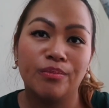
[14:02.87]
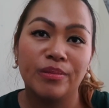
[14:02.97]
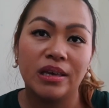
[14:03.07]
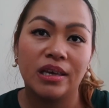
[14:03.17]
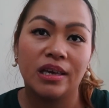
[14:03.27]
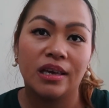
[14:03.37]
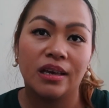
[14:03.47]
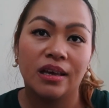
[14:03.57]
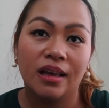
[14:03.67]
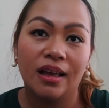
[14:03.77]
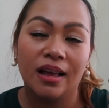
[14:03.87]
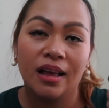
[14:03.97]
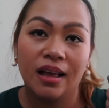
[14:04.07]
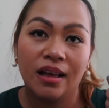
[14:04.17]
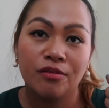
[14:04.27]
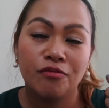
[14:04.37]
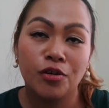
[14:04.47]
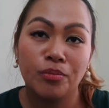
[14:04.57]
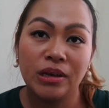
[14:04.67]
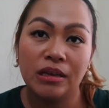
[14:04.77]
me
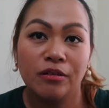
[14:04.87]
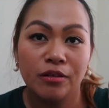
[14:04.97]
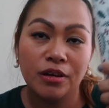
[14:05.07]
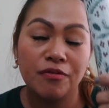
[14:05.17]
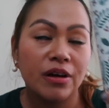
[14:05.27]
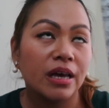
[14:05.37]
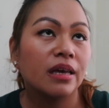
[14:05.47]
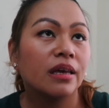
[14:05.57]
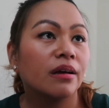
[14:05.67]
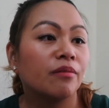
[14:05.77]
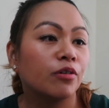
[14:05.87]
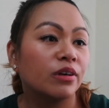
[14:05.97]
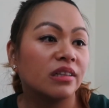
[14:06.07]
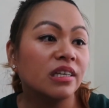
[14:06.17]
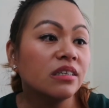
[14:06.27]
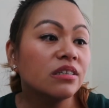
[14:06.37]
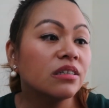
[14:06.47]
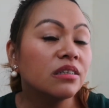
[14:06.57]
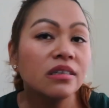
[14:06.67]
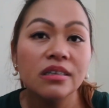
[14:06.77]
for the
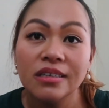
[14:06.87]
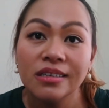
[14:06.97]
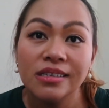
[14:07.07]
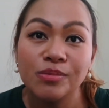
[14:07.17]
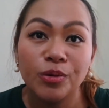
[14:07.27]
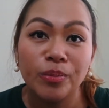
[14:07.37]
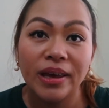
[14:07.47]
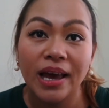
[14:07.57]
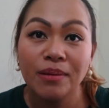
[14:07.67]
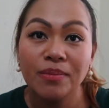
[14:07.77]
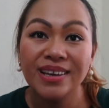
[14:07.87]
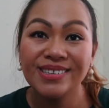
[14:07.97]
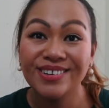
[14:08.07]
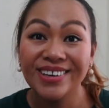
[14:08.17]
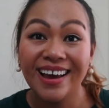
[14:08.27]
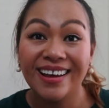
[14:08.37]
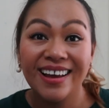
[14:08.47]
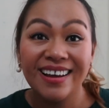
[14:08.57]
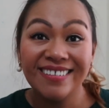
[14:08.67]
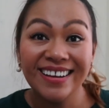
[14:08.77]
teachers, for my hubby. So yeah,
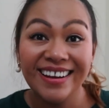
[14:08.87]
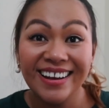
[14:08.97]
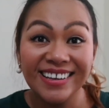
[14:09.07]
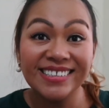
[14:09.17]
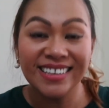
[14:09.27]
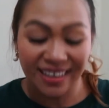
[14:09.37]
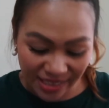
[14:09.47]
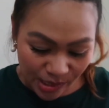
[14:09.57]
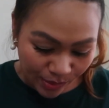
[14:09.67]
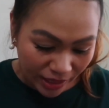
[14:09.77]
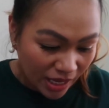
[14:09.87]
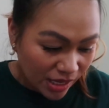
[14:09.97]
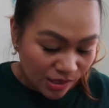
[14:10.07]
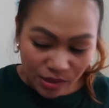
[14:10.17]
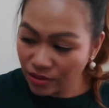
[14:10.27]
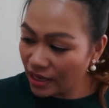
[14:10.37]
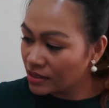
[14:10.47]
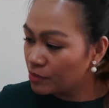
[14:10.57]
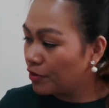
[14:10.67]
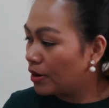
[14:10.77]
really nice. Yeah, this one. So
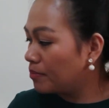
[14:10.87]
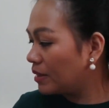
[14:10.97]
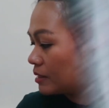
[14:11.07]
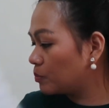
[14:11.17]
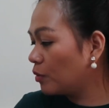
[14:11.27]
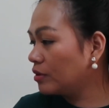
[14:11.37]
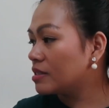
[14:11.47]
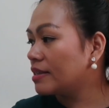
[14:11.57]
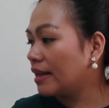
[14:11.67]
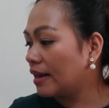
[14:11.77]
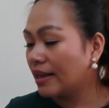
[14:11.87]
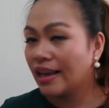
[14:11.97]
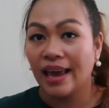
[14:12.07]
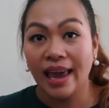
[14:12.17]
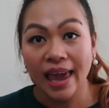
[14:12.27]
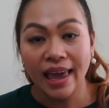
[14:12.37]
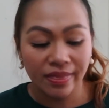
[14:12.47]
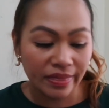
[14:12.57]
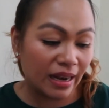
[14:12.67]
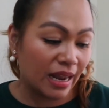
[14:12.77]
that's from the Sports Direct.
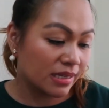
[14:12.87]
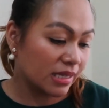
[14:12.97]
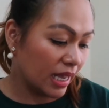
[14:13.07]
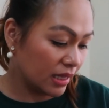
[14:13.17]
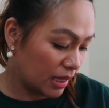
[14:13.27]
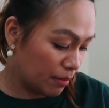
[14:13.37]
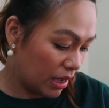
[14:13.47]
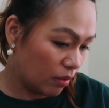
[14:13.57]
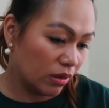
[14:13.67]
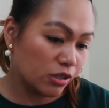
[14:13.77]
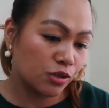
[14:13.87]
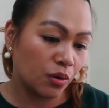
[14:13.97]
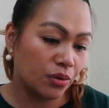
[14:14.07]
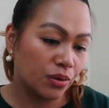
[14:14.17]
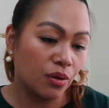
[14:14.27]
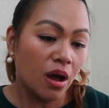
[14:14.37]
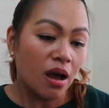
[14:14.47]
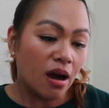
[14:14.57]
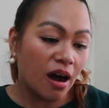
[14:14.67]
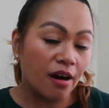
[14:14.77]
And the last item I will show you
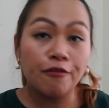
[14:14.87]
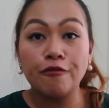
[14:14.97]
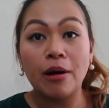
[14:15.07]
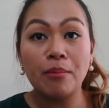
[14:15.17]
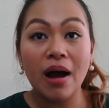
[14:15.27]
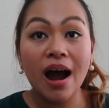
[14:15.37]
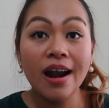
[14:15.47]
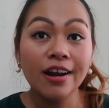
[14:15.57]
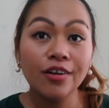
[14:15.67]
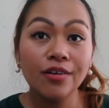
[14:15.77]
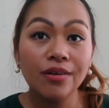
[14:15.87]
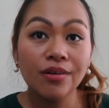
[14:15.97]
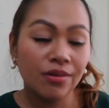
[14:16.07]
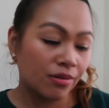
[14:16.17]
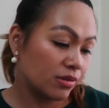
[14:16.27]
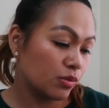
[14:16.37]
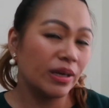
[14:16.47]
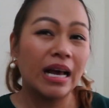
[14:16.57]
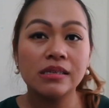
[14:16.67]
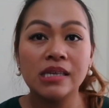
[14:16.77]
are from Argos. We
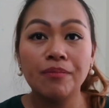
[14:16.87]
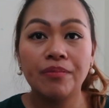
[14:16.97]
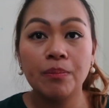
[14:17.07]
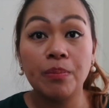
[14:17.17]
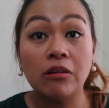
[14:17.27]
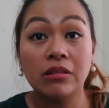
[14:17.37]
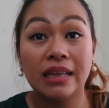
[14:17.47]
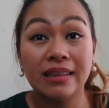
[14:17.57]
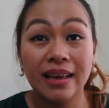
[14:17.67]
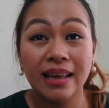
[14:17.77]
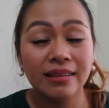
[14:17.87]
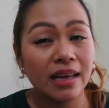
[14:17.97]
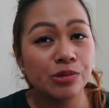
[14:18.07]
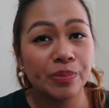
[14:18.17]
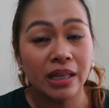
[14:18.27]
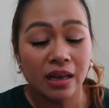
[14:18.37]
got some from Poundland again, guys, but